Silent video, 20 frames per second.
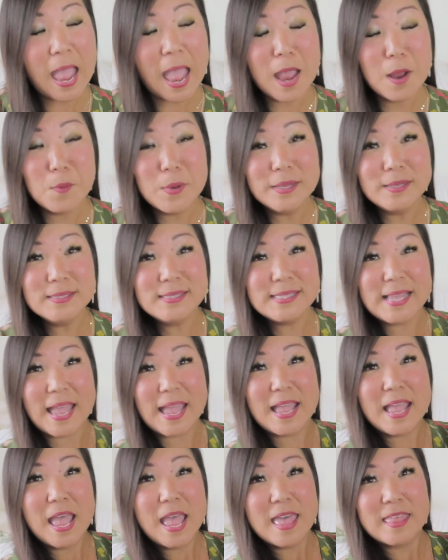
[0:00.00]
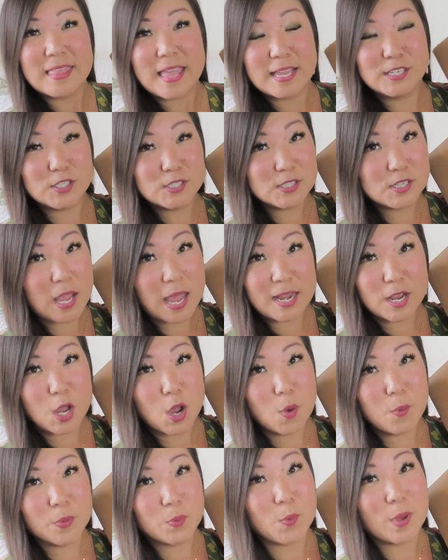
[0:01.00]
I will say they just gonna
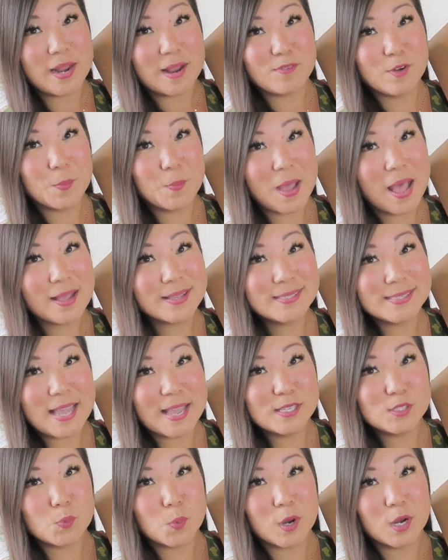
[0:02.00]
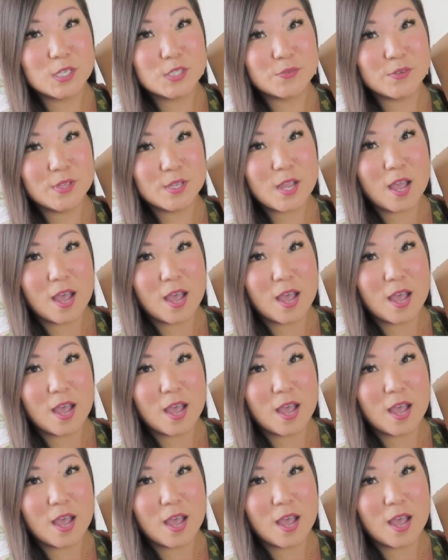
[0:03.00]
go with whatever box size works for the